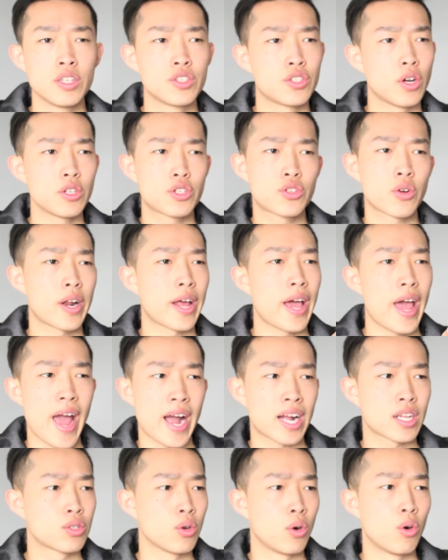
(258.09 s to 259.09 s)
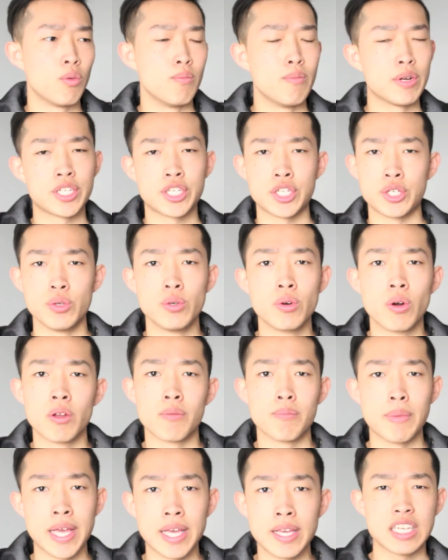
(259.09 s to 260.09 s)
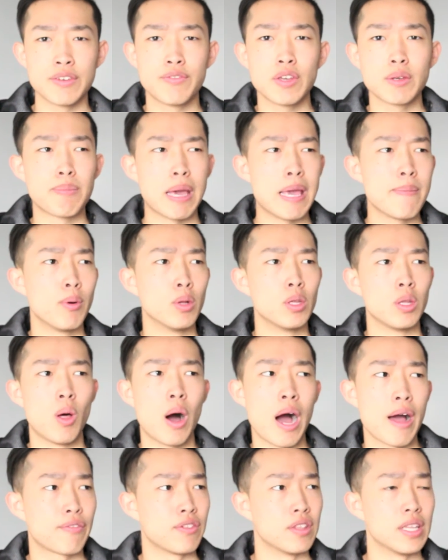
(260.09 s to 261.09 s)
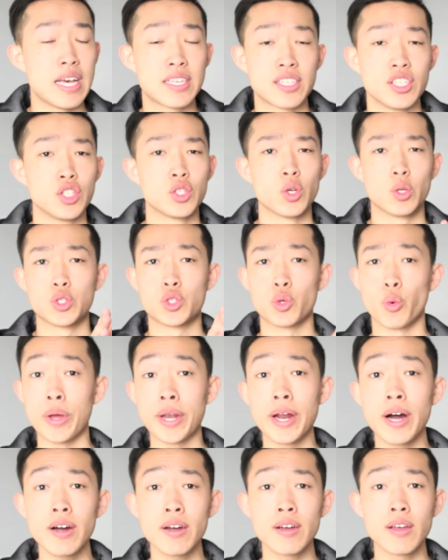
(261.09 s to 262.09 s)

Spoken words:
Don't try to act all mature on me, giving people life lessons on Twitter.